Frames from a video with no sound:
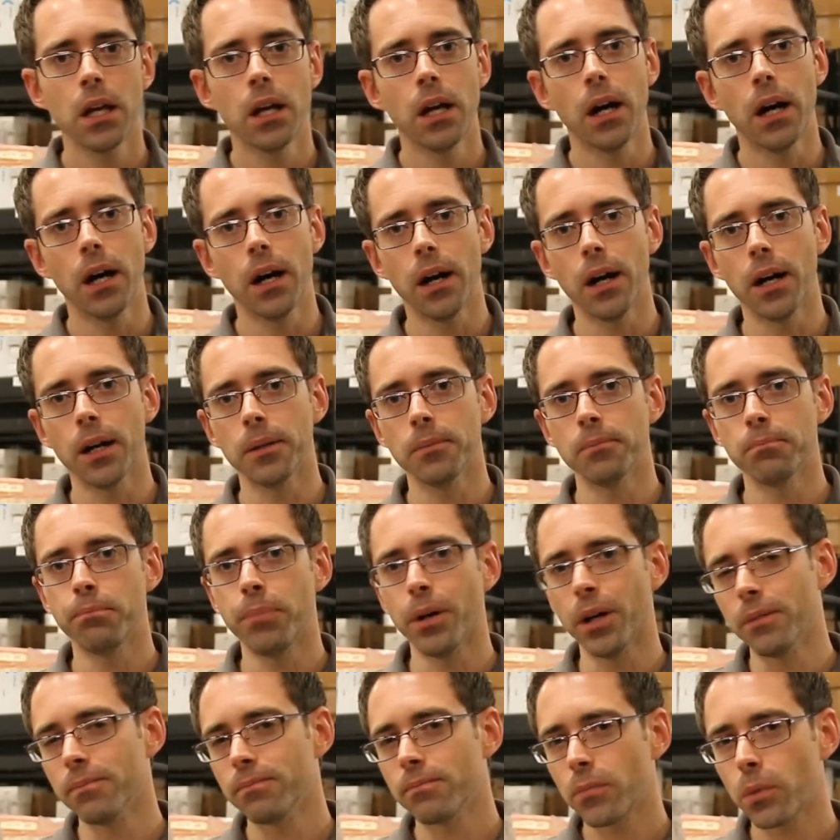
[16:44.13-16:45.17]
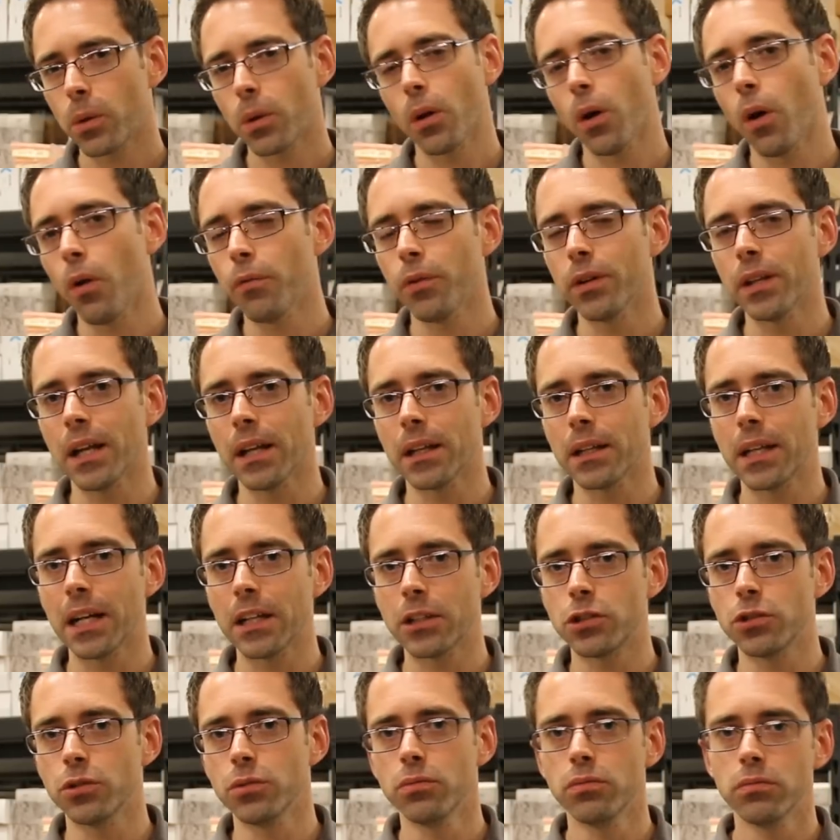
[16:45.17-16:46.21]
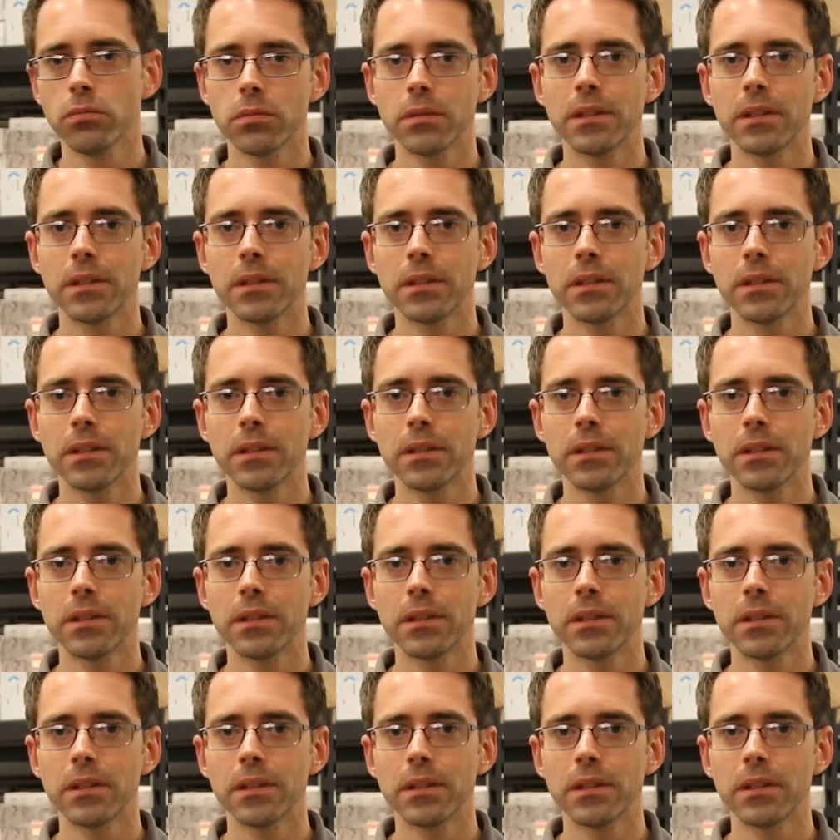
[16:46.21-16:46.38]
but hopefully that gets you